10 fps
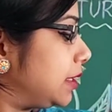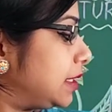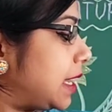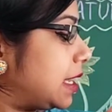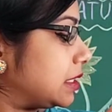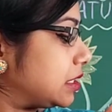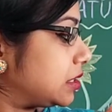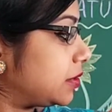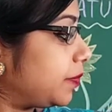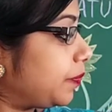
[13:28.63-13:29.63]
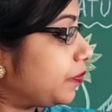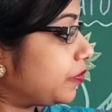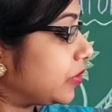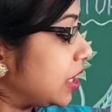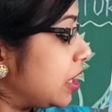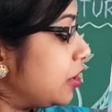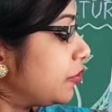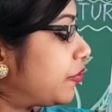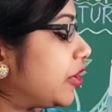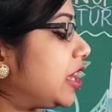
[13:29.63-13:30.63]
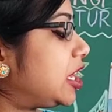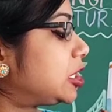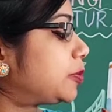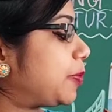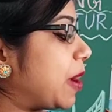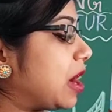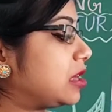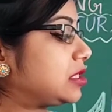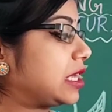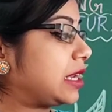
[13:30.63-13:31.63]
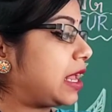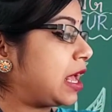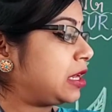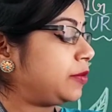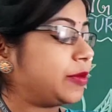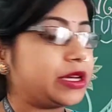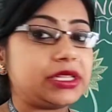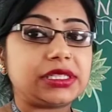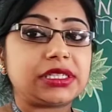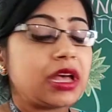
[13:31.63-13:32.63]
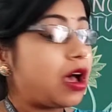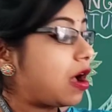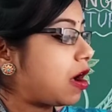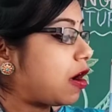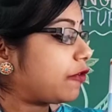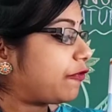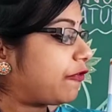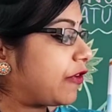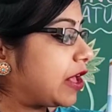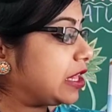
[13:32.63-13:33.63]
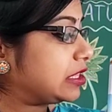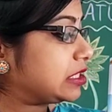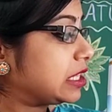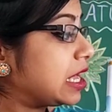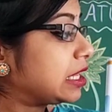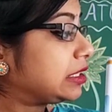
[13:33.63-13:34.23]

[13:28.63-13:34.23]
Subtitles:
Yes, trees, plants and animals are friends